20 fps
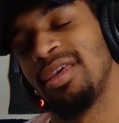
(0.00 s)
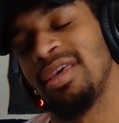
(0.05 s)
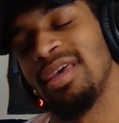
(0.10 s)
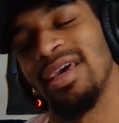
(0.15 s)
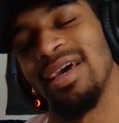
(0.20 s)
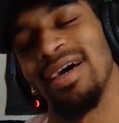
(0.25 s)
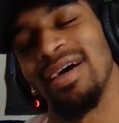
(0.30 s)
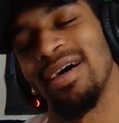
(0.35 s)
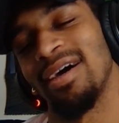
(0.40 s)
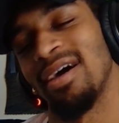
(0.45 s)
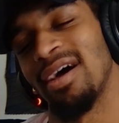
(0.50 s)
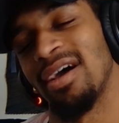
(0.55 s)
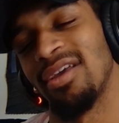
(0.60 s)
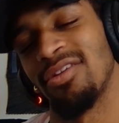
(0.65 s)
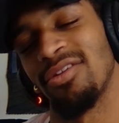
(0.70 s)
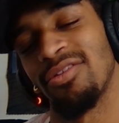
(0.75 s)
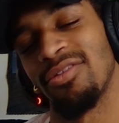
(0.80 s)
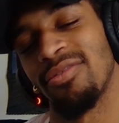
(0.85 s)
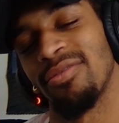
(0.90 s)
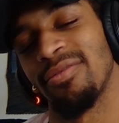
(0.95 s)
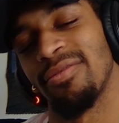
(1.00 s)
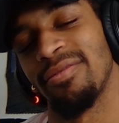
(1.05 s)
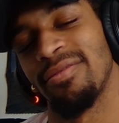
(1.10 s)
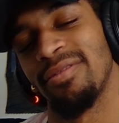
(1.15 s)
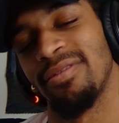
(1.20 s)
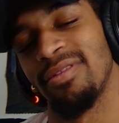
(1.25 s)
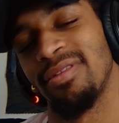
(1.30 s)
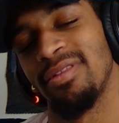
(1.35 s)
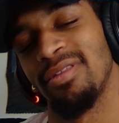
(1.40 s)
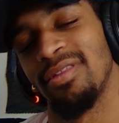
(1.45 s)
yeah, I just
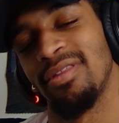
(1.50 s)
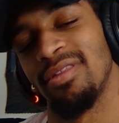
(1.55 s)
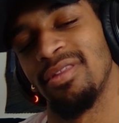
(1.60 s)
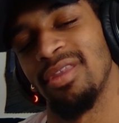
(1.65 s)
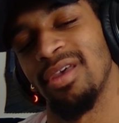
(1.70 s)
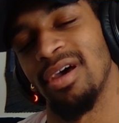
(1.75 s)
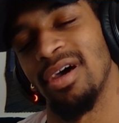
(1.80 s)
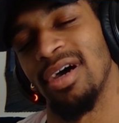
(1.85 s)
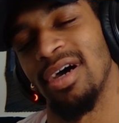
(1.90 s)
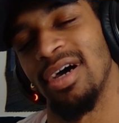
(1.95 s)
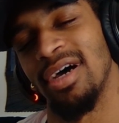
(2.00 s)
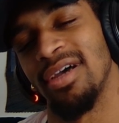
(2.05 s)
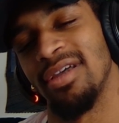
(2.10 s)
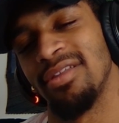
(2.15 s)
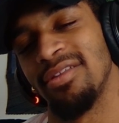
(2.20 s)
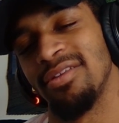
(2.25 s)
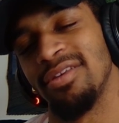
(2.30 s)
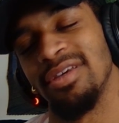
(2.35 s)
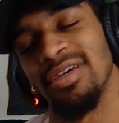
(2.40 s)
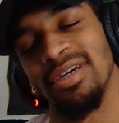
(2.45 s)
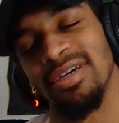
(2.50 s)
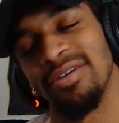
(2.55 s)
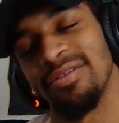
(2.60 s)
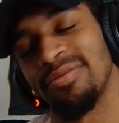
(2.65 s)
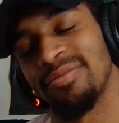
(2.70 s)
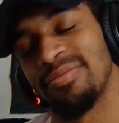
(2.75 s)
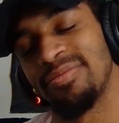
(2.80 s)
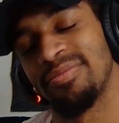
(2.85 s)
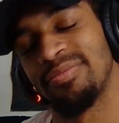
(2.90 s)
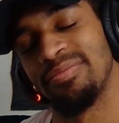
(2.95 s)
yeah,
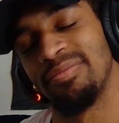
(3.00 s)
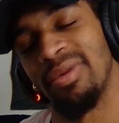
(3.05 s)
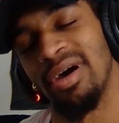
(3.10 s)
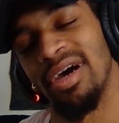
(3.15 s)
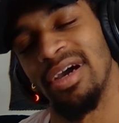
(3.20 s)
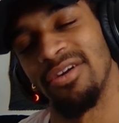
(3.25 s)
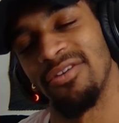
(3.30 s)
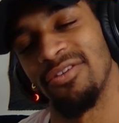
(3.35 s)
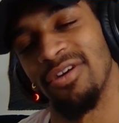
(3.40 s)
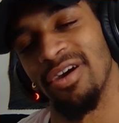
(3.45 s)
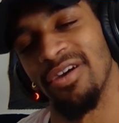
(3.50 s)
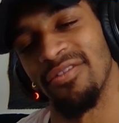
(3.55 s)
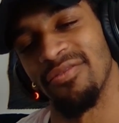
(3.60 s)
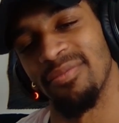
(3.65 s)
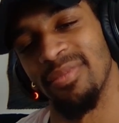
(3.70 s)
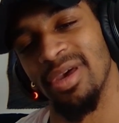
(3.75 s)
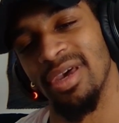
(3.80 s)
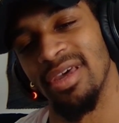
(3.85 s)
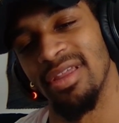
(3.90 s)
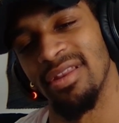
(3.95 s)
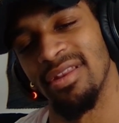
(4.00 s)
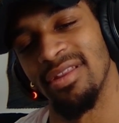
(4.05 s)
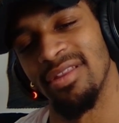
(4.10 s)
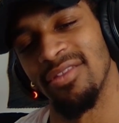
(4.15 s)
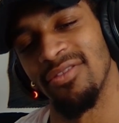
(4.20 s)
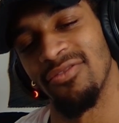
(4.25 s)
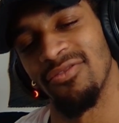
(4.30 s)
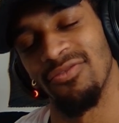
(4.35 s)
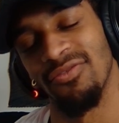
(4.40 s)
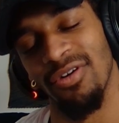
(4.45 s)
Minecraft, man,
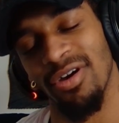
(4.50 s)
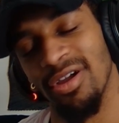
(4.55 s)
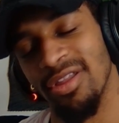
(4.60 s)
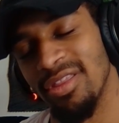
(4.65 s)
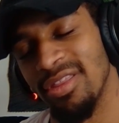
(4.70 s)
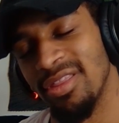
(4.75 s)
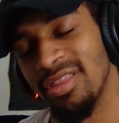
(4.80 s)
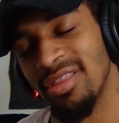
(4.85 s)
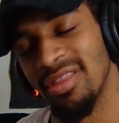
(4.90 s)
it's fun.